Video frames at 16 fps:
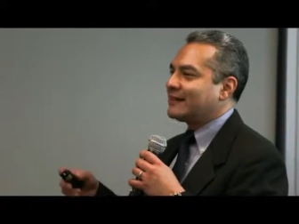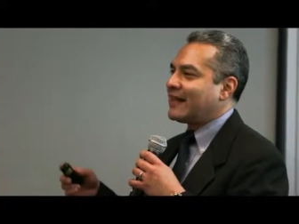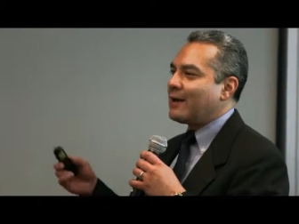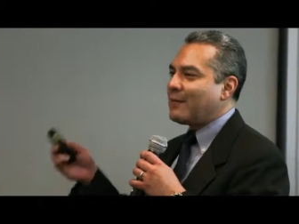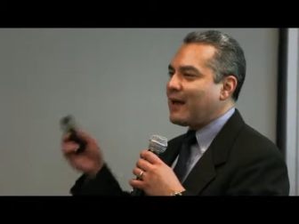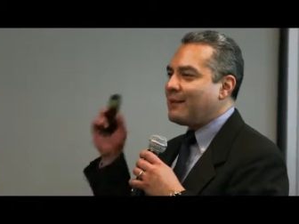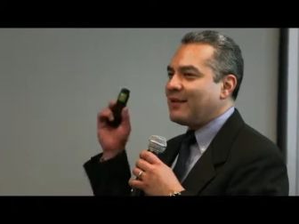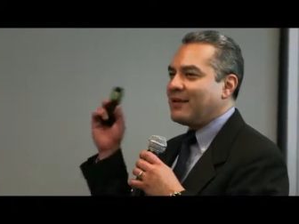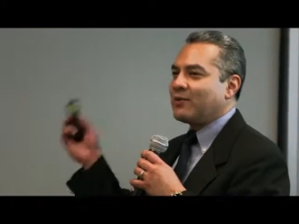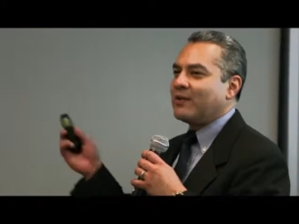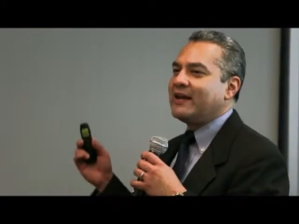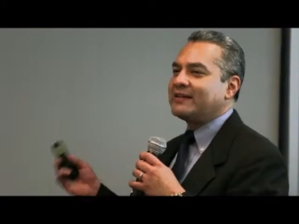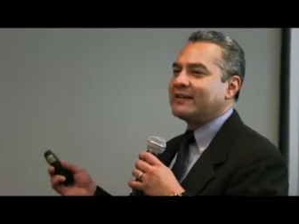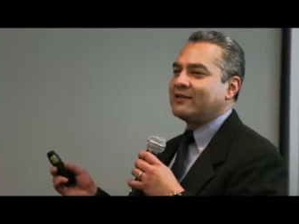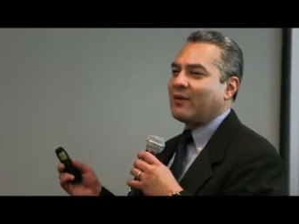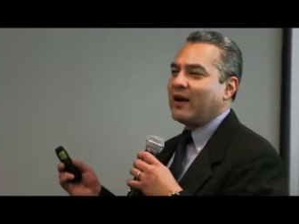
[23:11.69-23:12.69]
That may be a
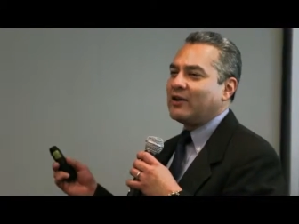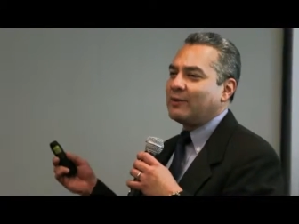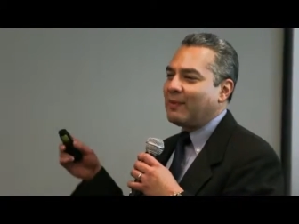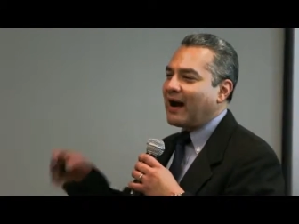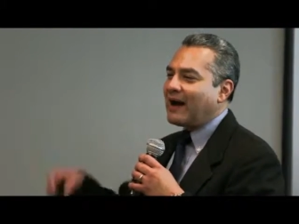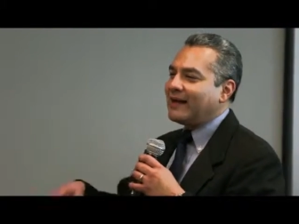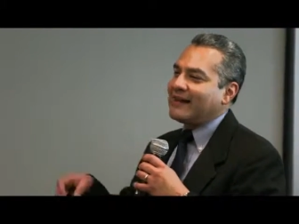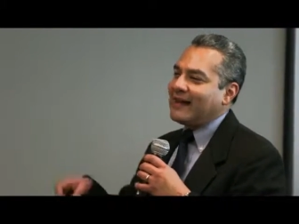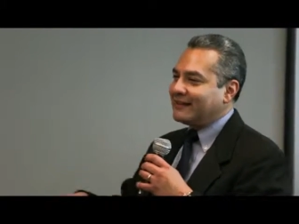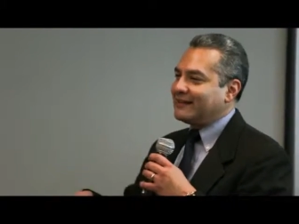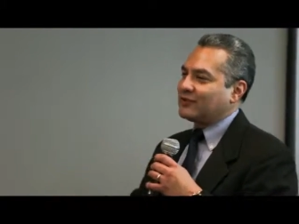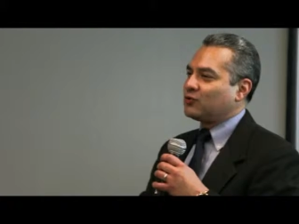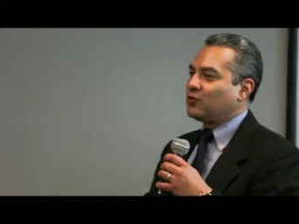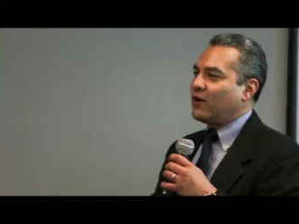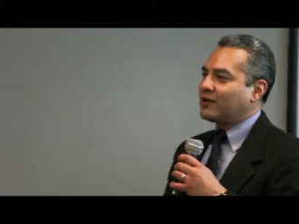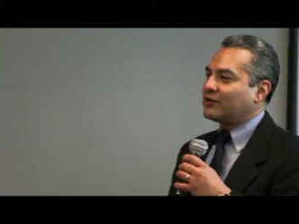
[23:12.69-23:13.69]
reason why you buy that
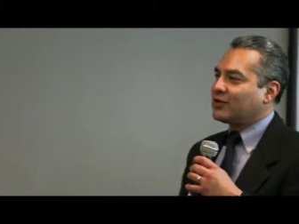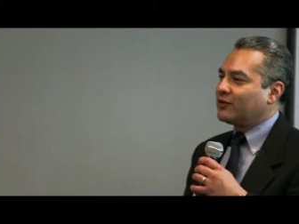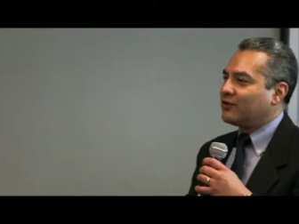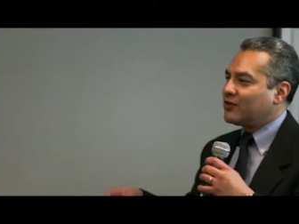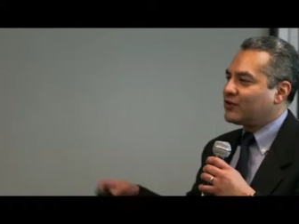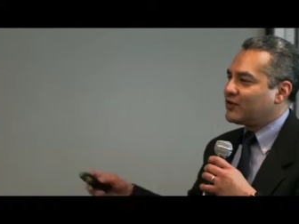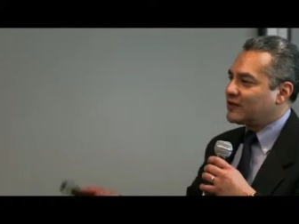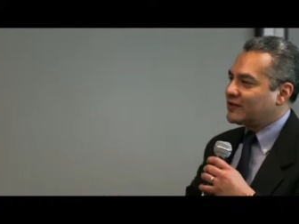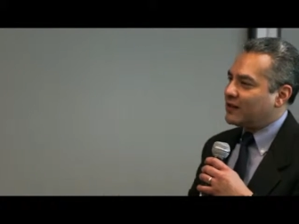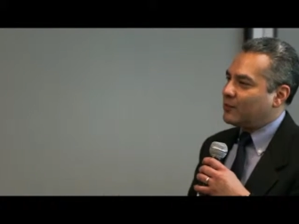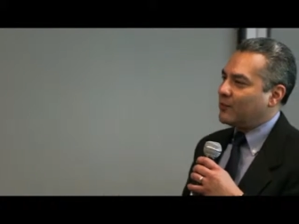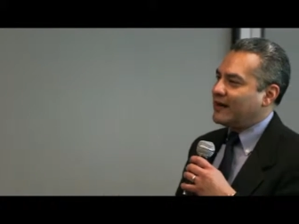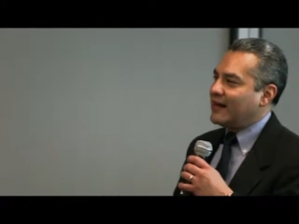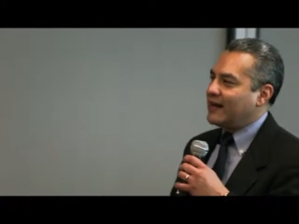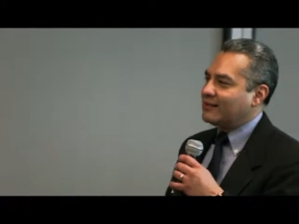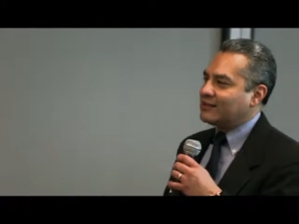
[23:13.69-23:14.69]
dishwasher versus
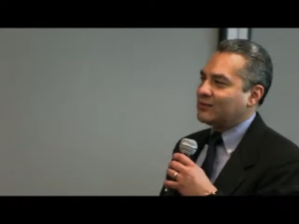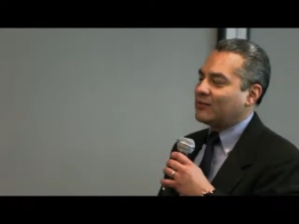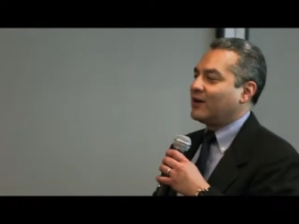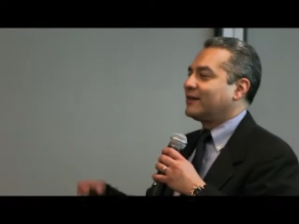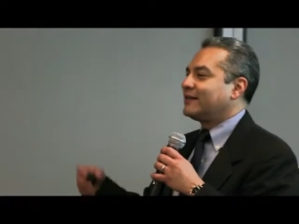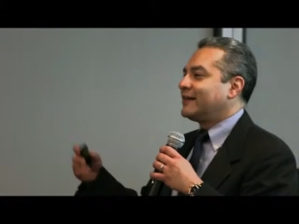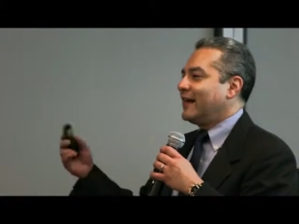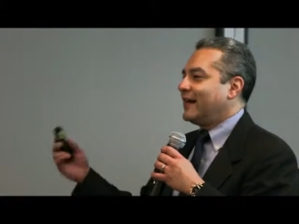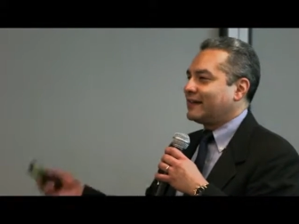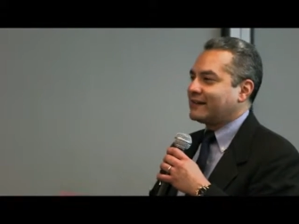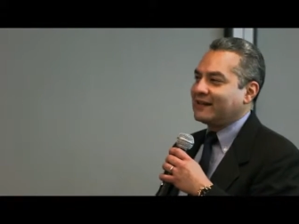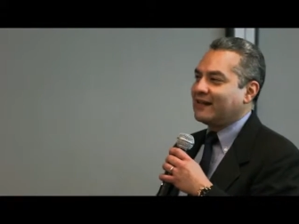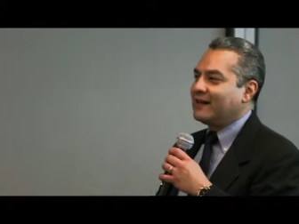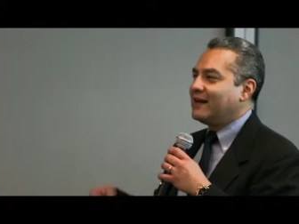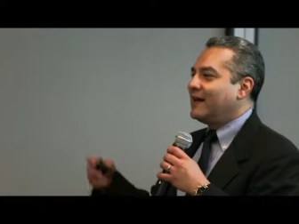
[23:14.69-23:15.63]
someone else where it takes